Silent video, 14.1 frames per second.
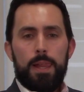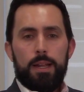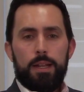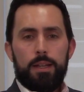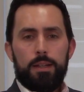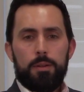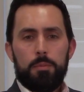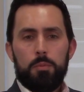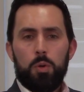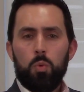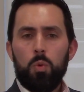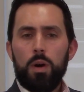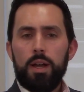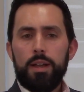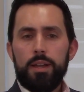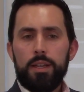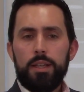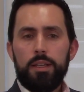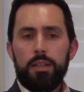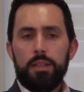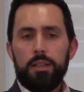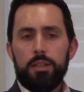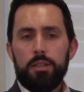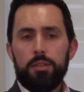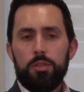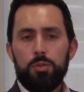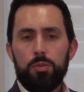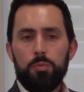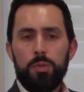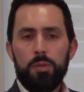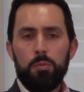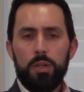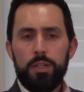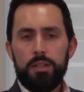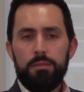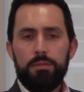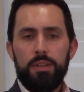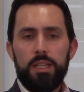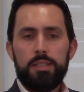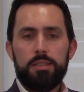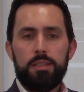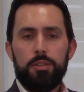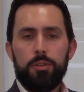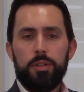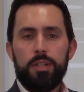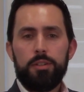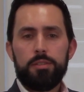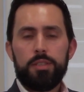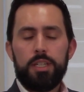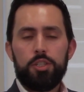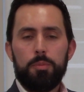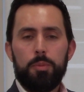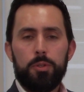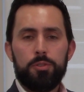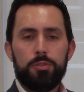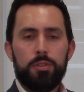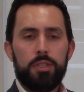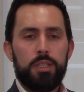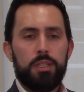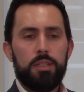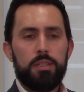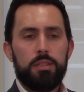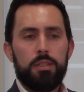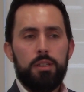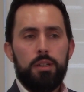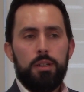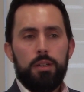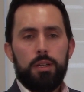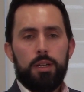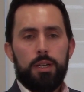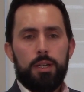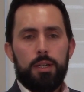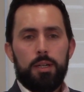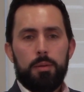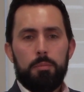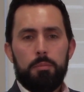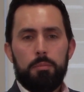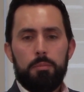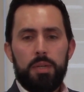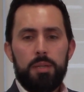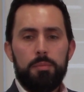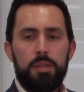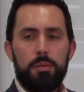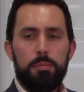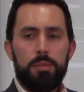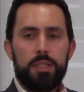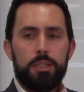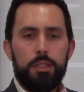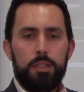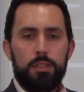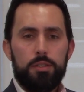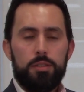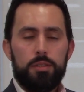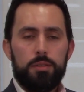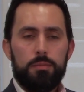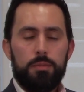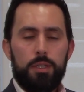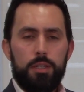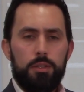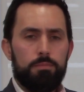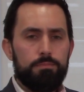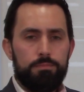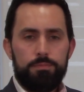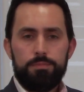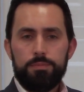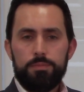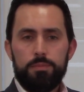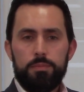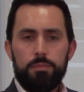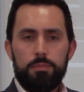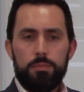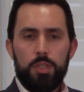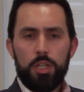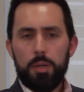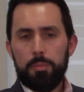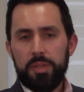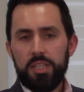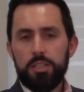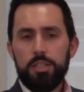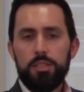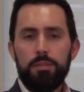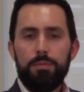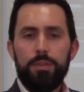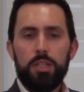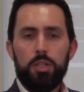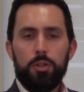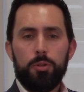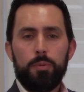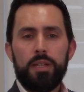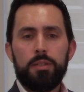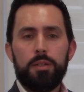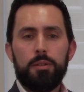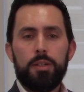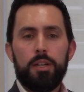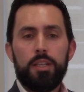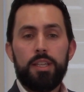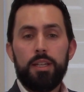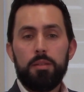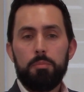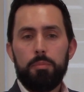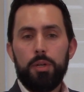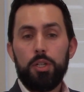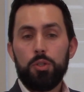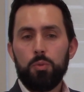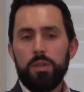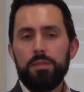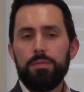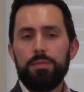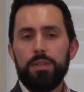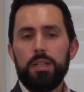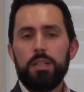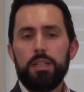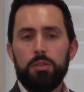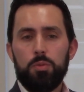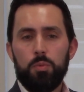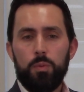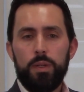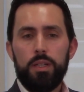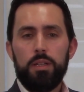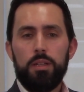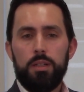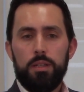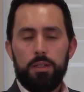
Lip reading: Why do we want to invest in earlier stage opportunities? Maybe because the company doesn't fit our criteria yet, but we feel it will